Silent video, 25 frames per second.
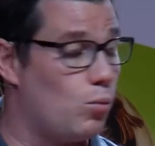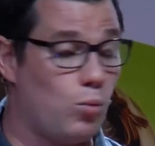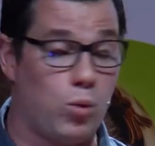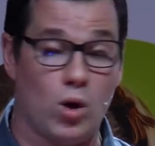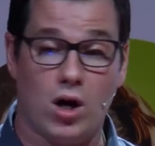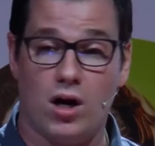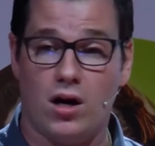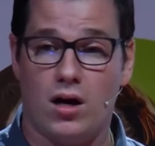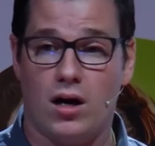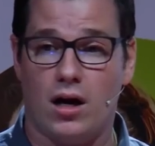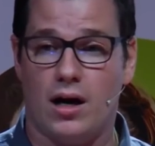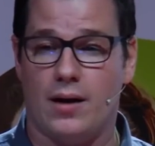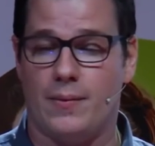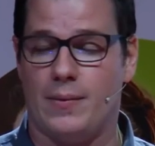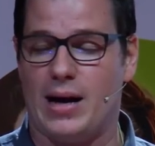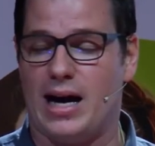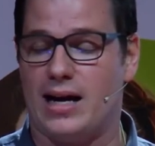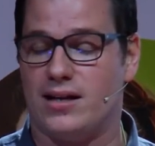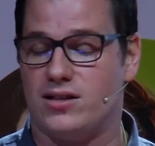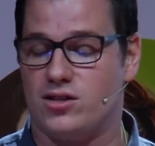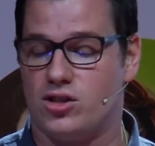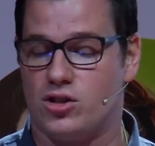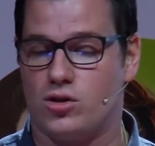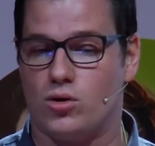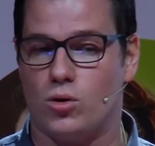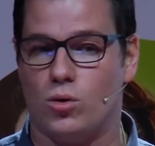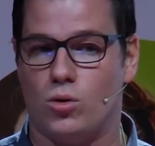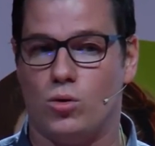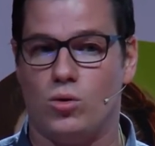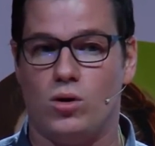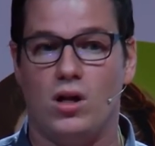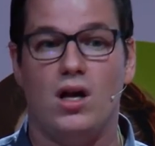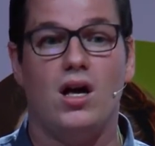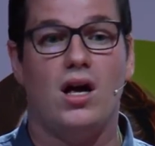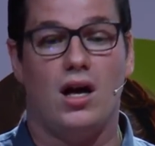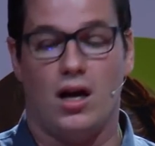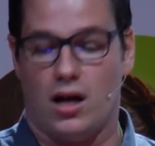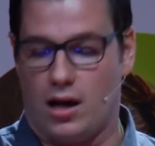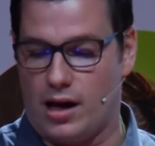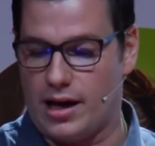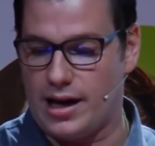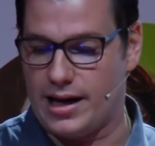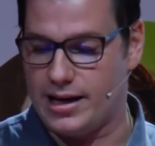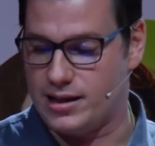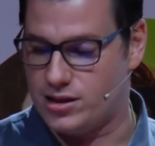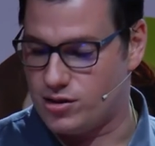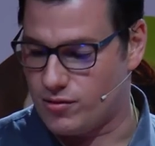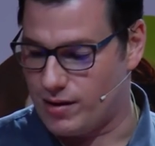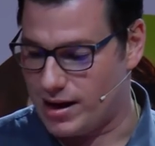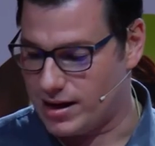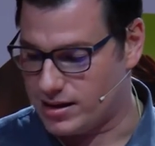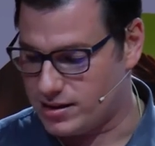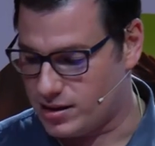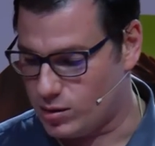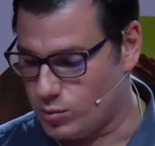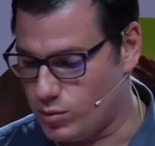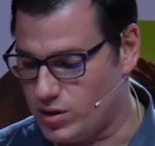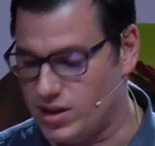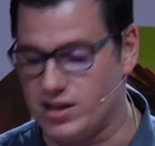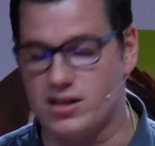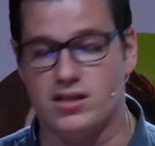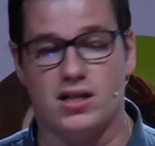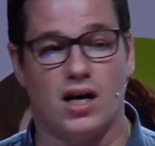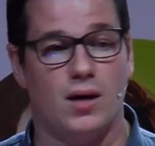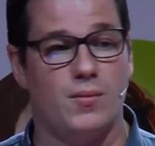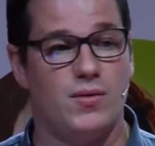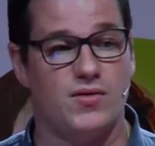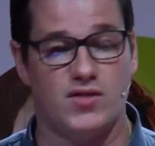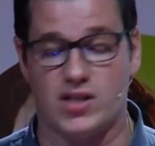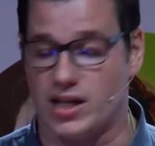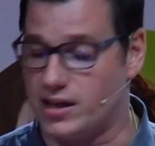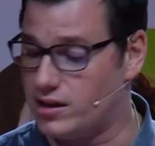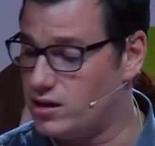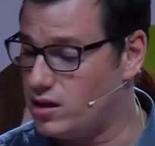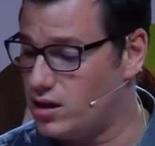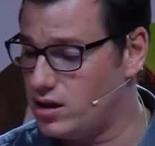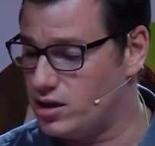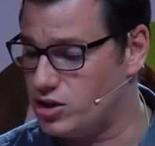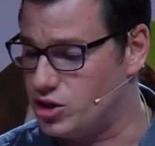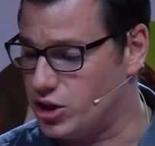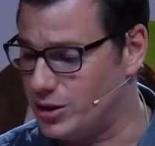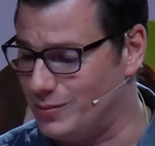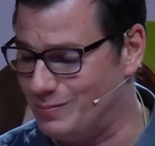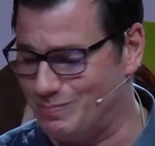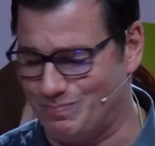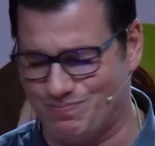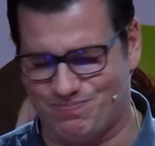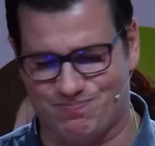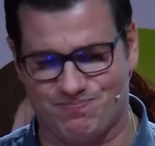work, um, at school interacting with this type of technology.